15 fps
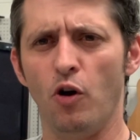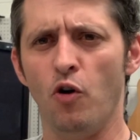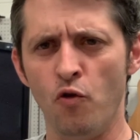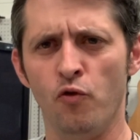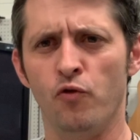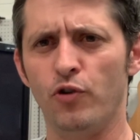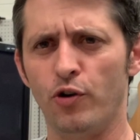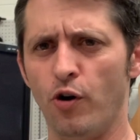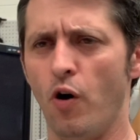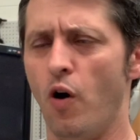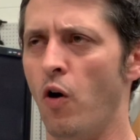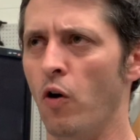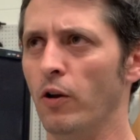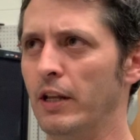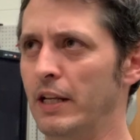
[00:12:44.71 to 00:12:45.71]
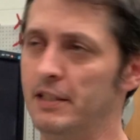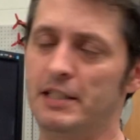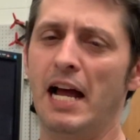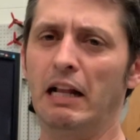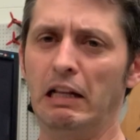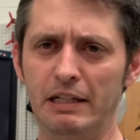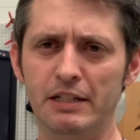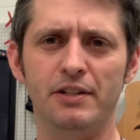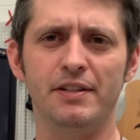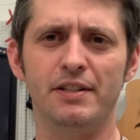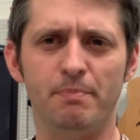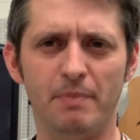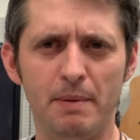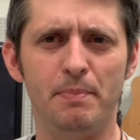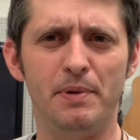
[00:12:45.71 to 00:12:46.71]
overall intelligence,
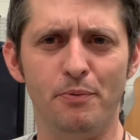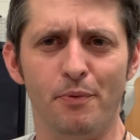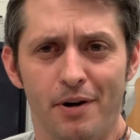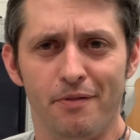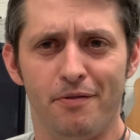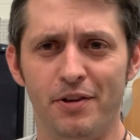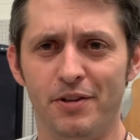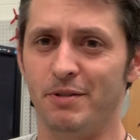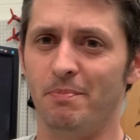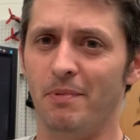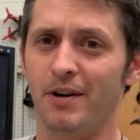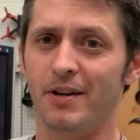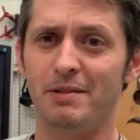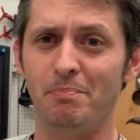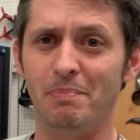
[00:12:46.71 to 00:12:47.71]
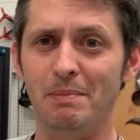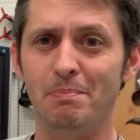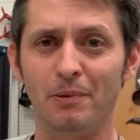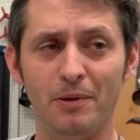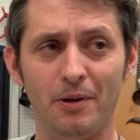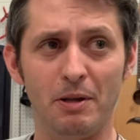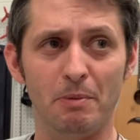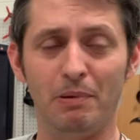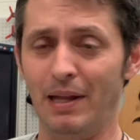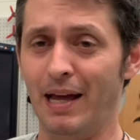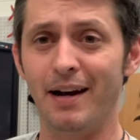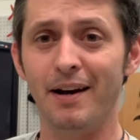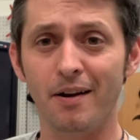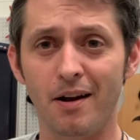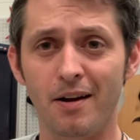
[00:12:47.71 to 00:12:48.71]
might be one of the smartest people on the
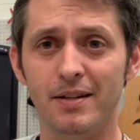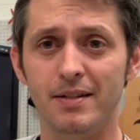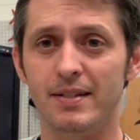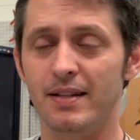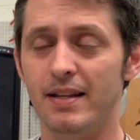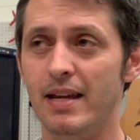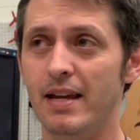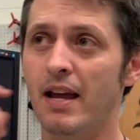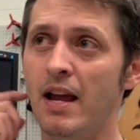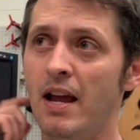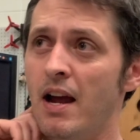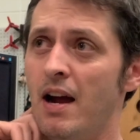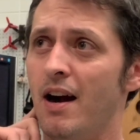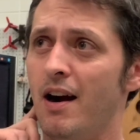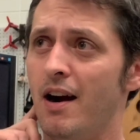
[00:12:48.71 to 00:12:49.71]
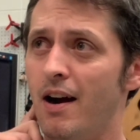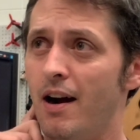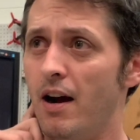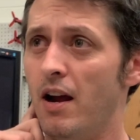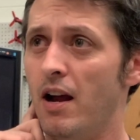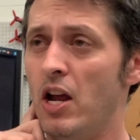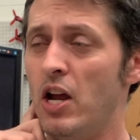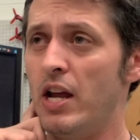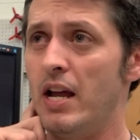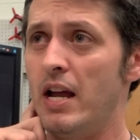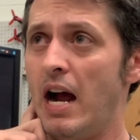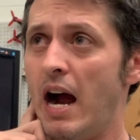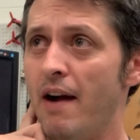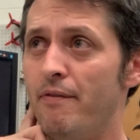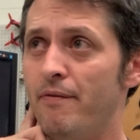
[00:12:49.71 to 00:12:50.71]
planet, honestly.
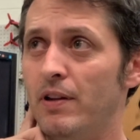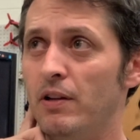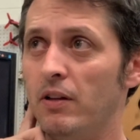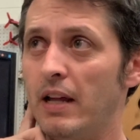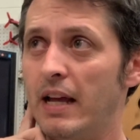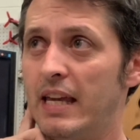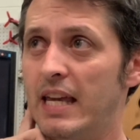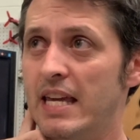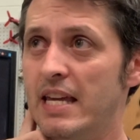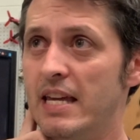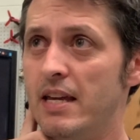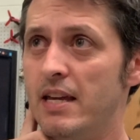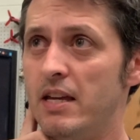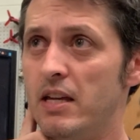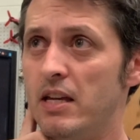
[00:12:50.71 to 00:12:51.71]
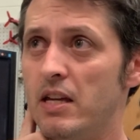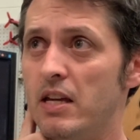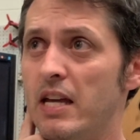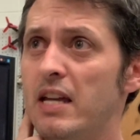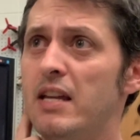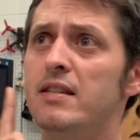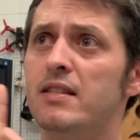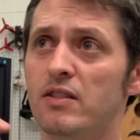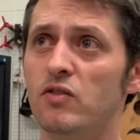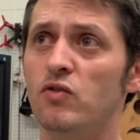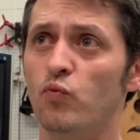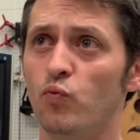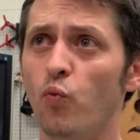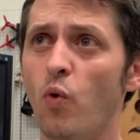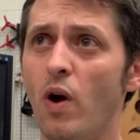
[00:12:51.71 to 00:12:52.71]
I feel like he is
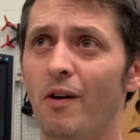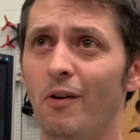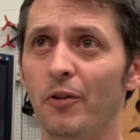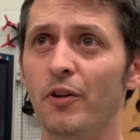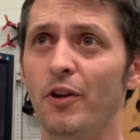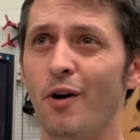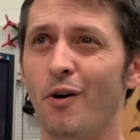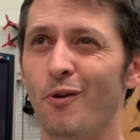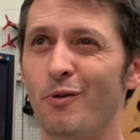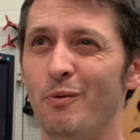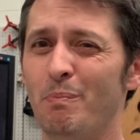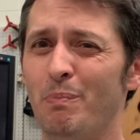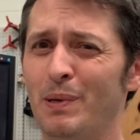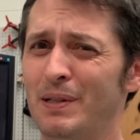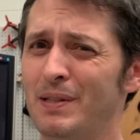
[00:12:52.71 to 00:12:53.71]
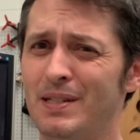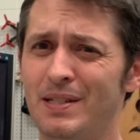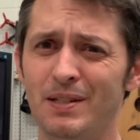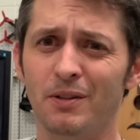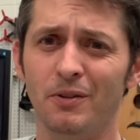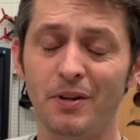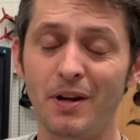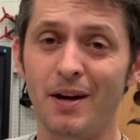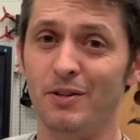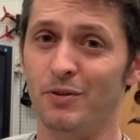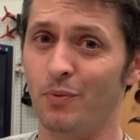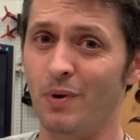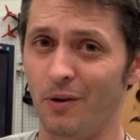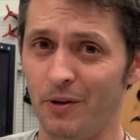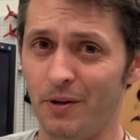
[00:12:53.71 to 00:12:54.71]
well known, but still not as
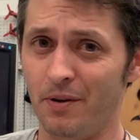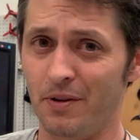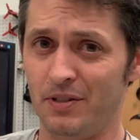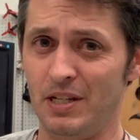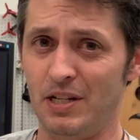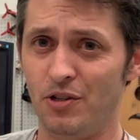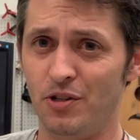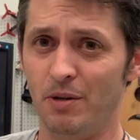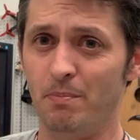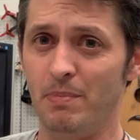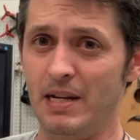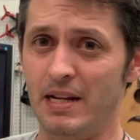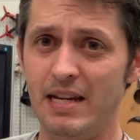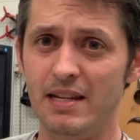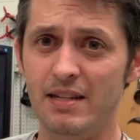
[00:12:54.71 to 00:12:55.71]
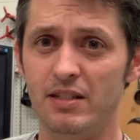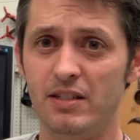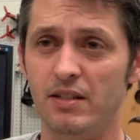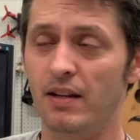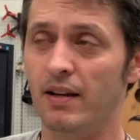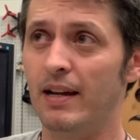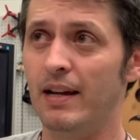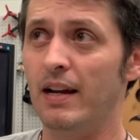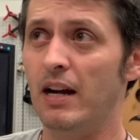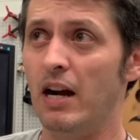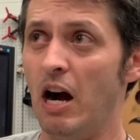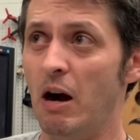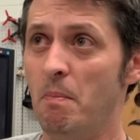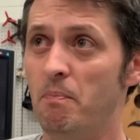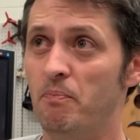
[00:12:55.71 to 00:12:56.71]
well known as he should be. He's
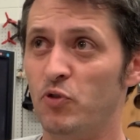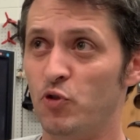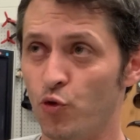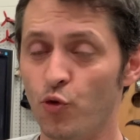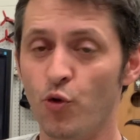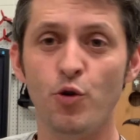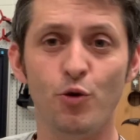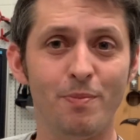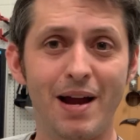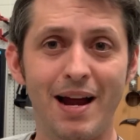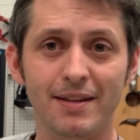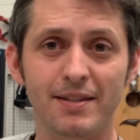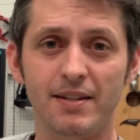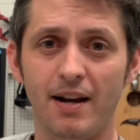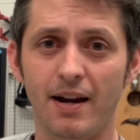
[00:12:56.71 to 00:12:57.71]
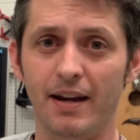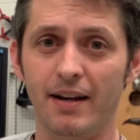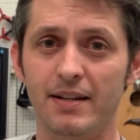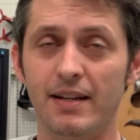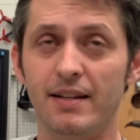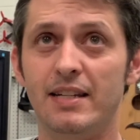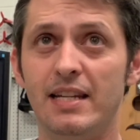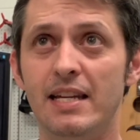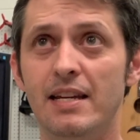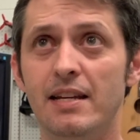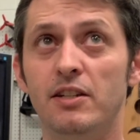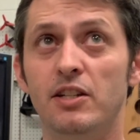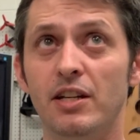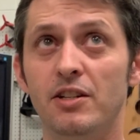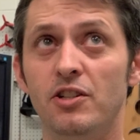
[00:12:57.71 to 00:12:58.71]
a true mad scientist. He
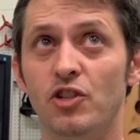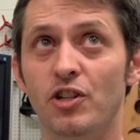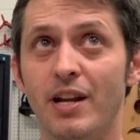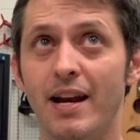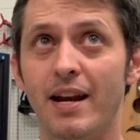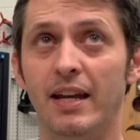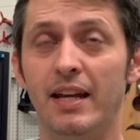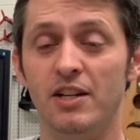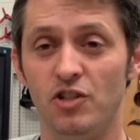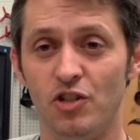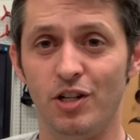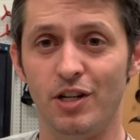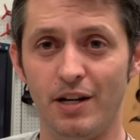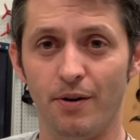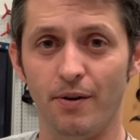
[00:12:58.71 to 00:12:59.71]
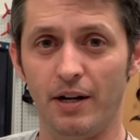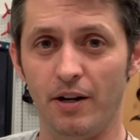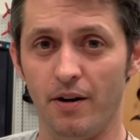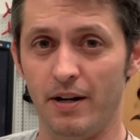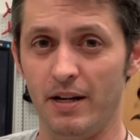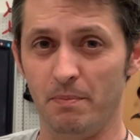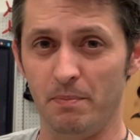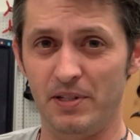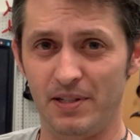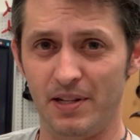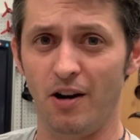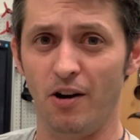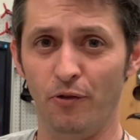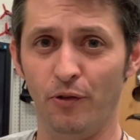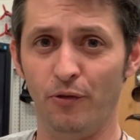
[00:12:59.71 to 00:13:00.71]
did genetic engineering on
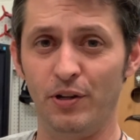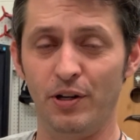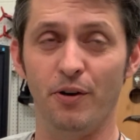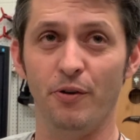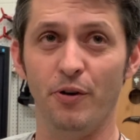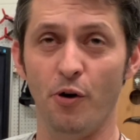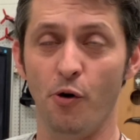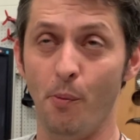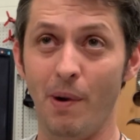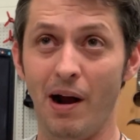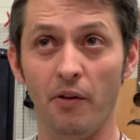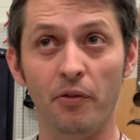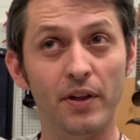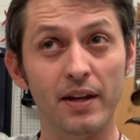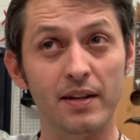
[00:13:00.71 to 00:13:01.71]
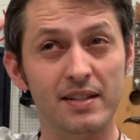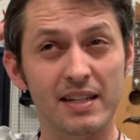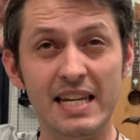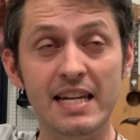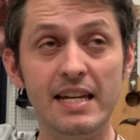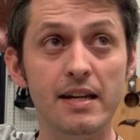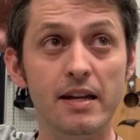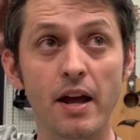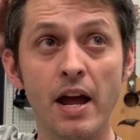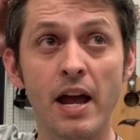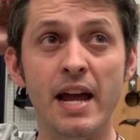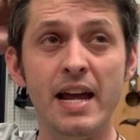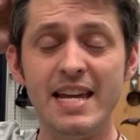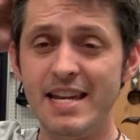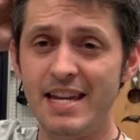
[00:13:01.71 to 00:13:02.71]
himself, if you don't know about this. He
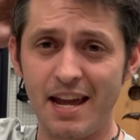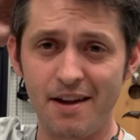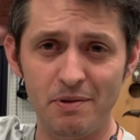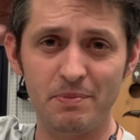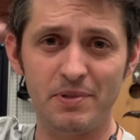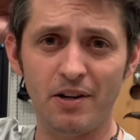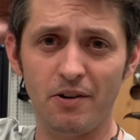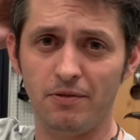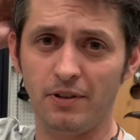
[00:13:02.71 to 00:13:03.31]
gave himself